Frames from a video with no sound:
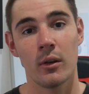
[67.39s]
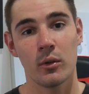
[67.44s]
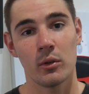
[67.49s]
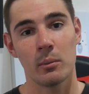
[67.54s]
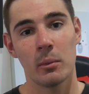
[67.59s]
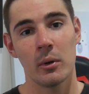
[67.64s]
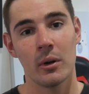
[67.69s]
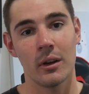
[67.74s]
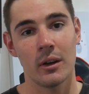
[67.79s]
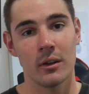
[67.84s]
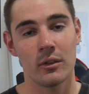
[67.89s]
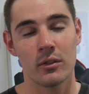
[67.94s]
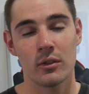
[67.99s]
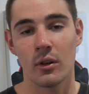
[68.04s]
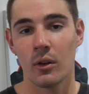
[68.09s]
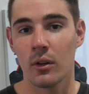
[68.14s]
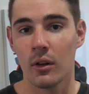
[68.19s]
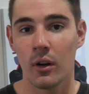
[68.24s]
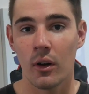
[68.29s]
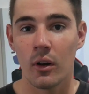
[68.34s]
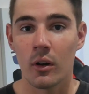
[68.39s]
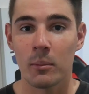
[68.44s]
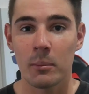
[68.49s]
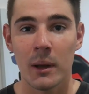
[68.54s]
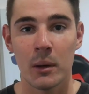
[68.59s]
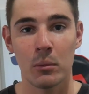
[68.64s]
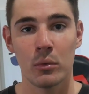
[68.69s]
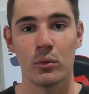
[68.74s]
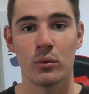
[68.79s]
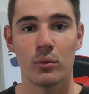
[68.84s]
I was putting solar on
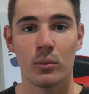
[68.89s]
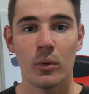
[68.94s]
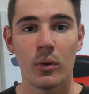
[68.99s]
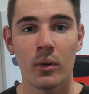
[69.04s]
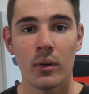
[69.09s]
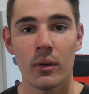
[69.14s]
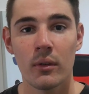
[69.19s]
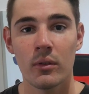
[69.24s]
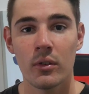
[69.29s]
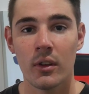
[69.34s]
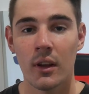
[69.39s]
people's roofs,